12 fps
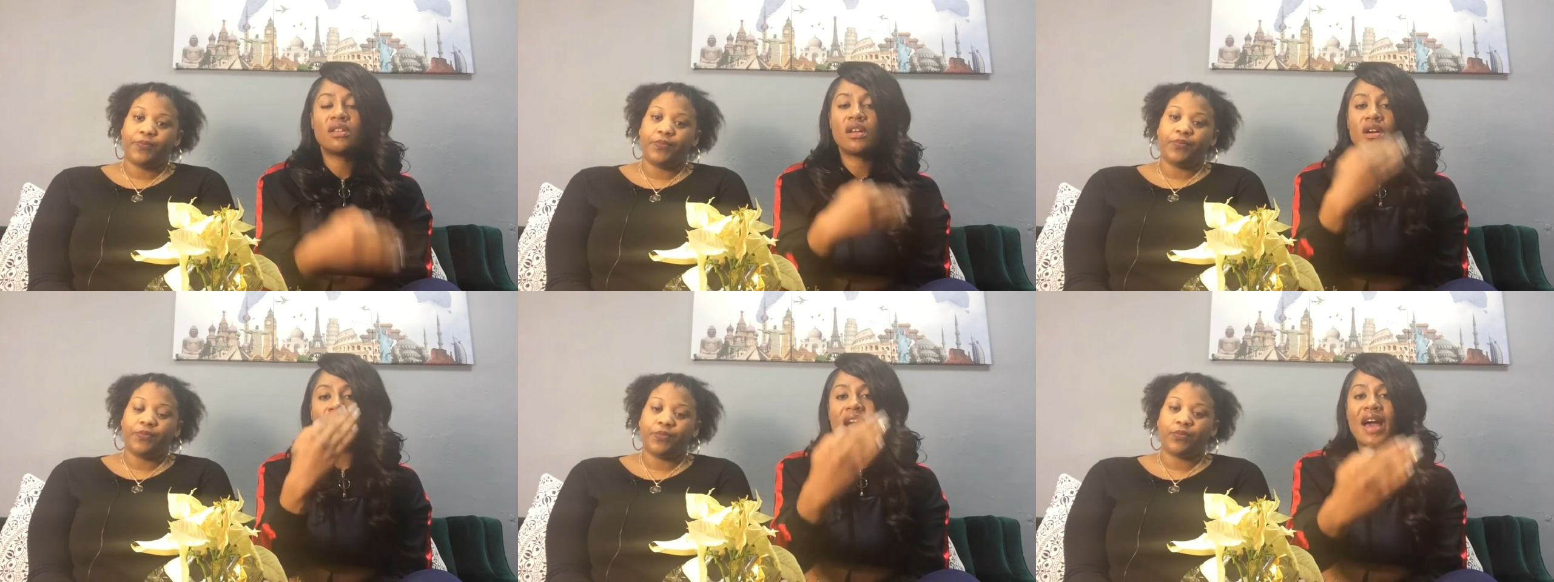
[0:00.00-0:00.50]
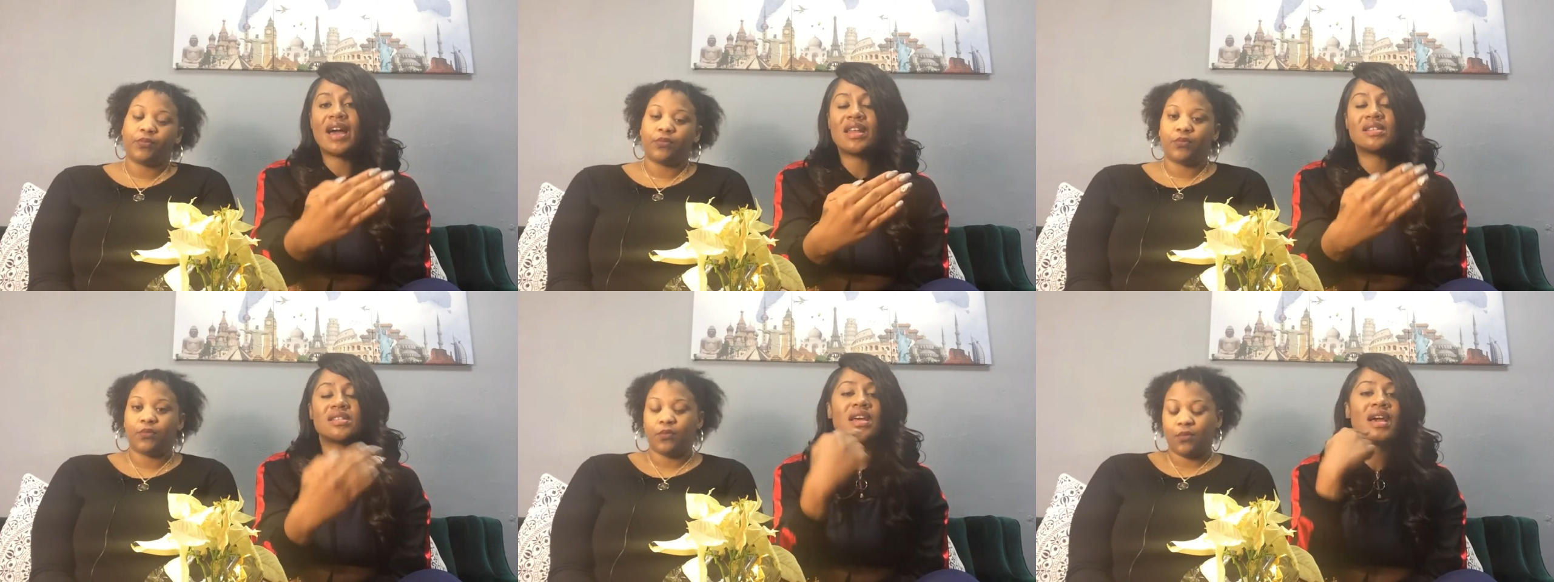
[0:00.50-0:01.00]
Speaker 1: look ahead
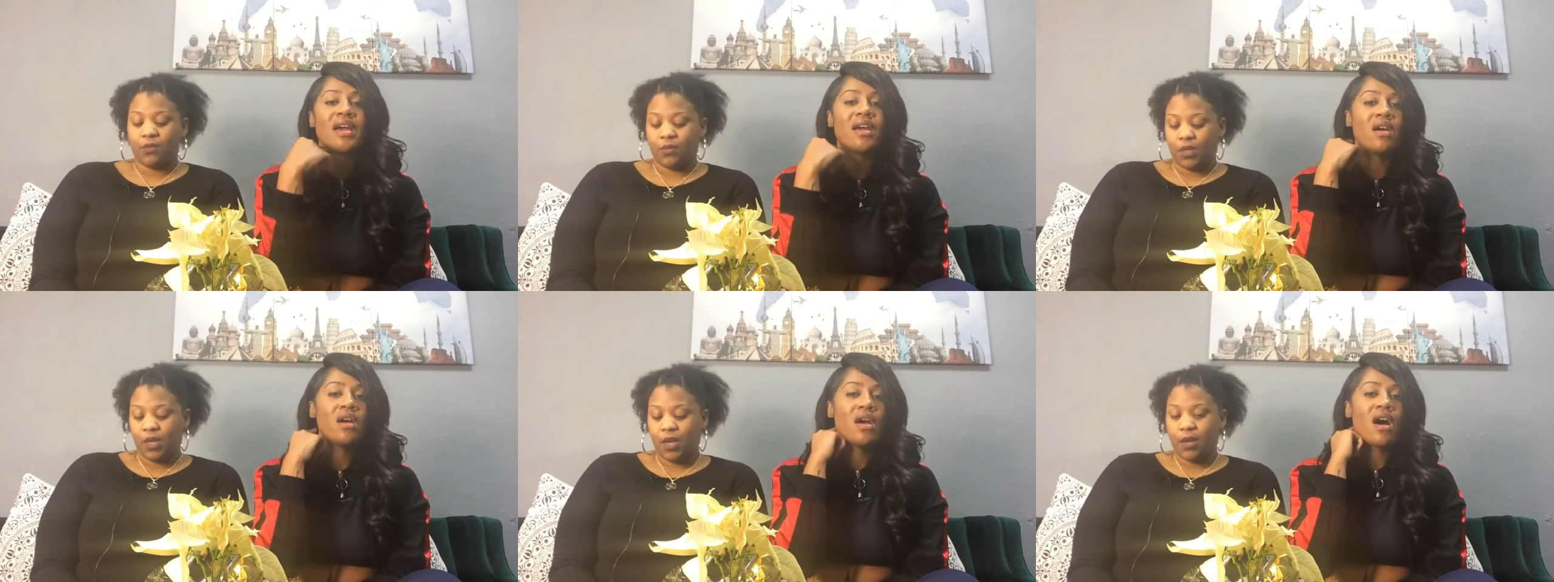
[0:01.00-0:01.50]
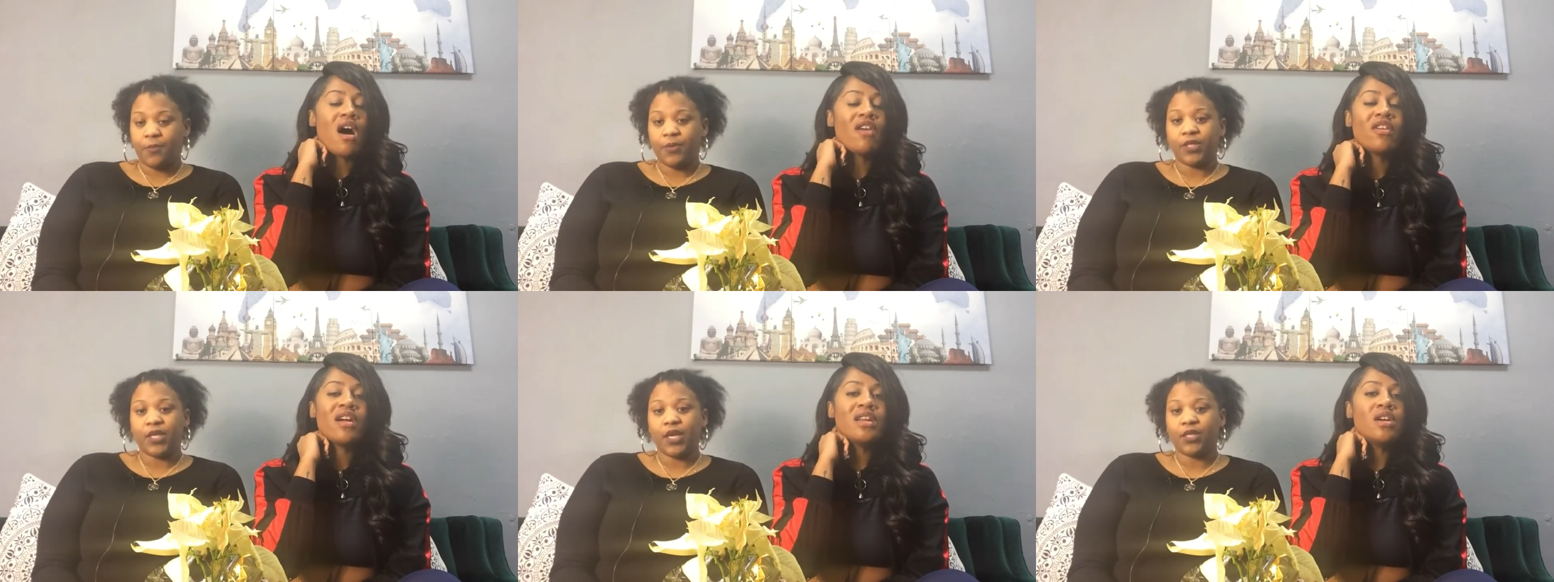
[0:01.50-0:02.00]
and say, yeah, are
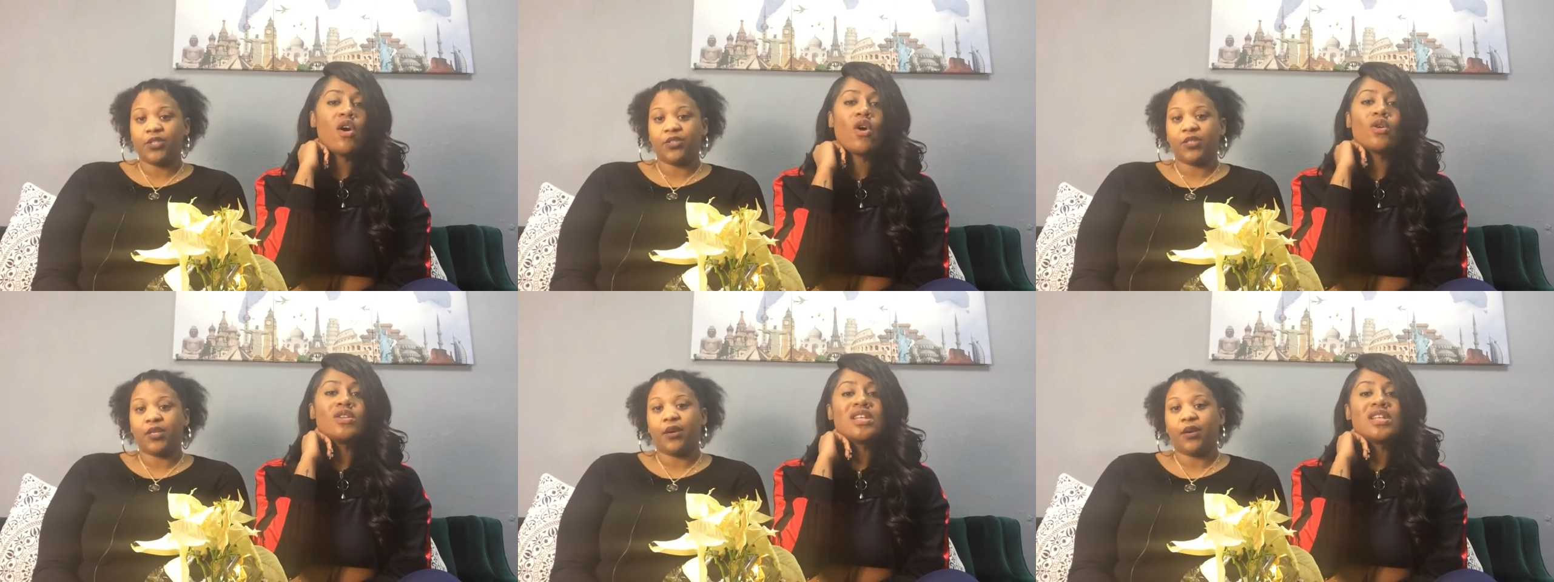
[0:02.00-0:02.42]
there any yourself.